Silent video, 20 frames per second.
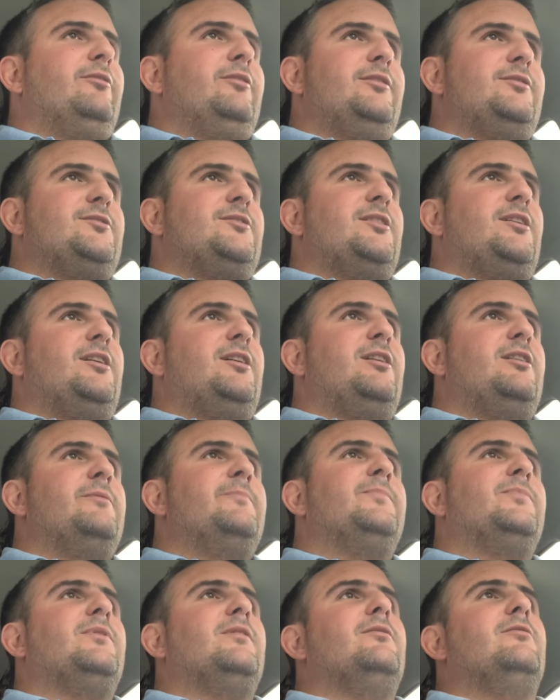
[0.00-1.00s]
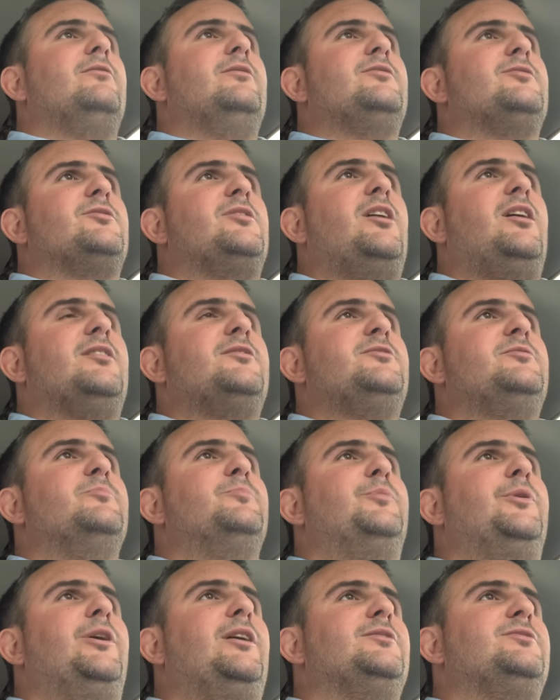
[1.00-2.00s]
Let's talk
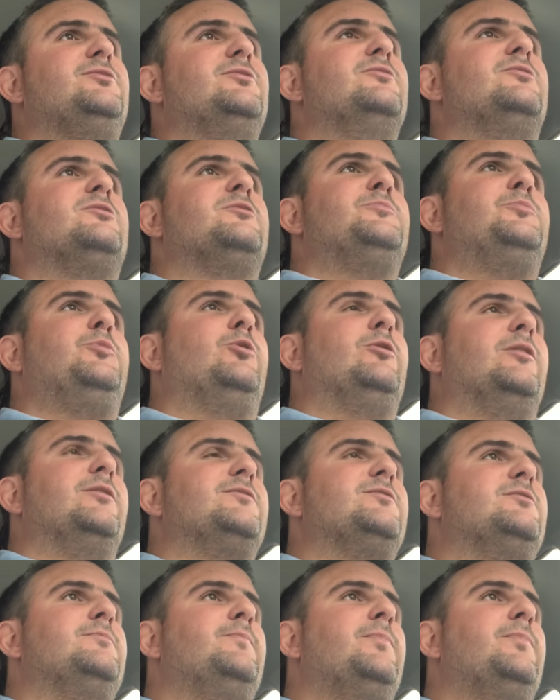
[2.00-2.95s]
some Boston sports.